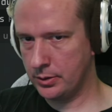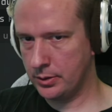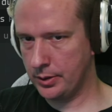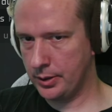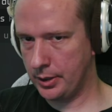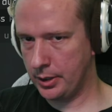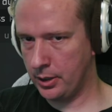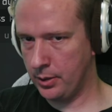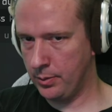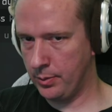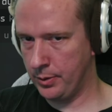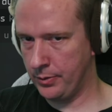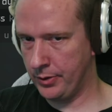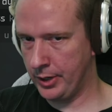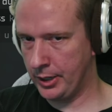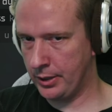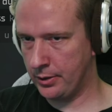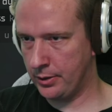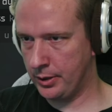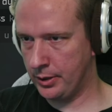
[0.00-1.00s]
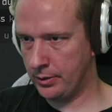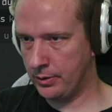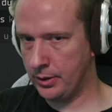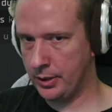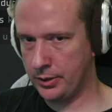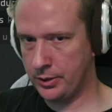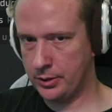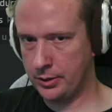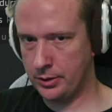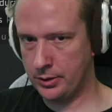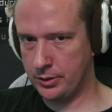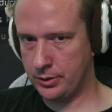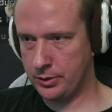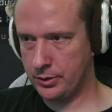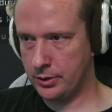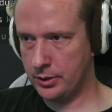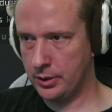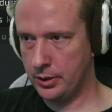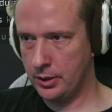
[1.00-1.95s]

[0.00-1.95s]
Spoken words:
The come with vectoring thrusters.